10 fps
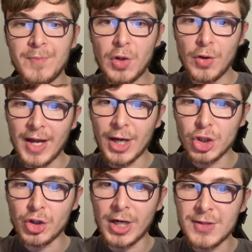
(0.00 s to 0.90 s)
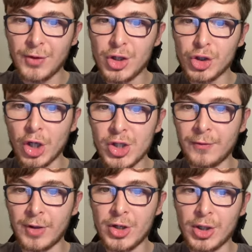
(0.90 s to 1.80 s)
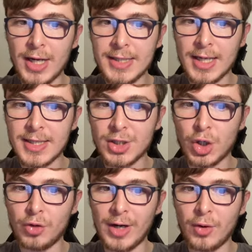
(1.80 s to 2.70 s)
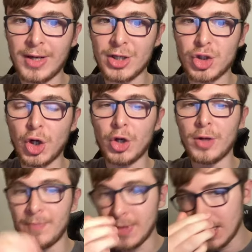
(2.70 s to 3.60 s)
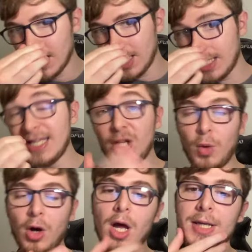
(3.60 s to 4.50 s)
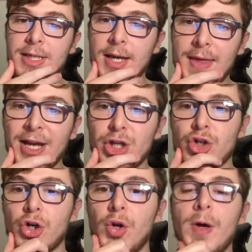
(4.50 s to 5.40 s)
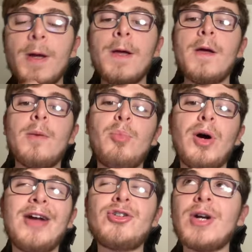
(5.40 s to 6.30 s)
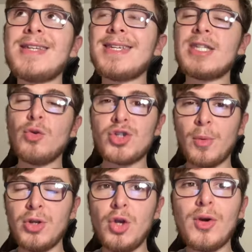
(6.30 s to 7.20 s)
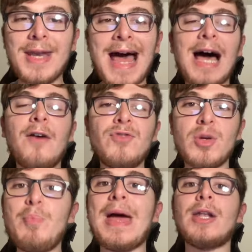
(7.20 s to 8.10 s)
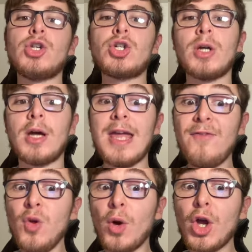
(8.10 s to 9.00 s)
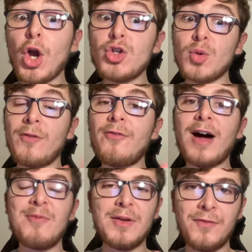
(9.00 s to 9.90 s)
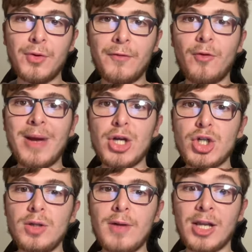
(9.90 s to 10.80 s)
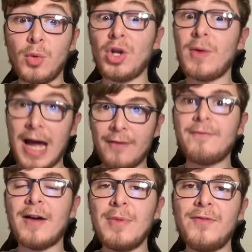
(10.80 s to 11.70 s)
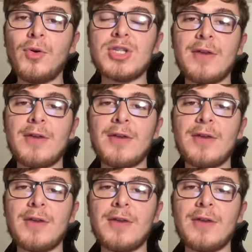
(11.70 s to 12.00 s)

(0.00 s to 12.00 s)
Do you think I should transfer in Trossard for Andreas, as he has a good record against Tottenham? He did well last year, that is true. But Andreas is still someone you can have to bench. If you want to go to a 5 midfielder formation, and you want to have 5 midfielders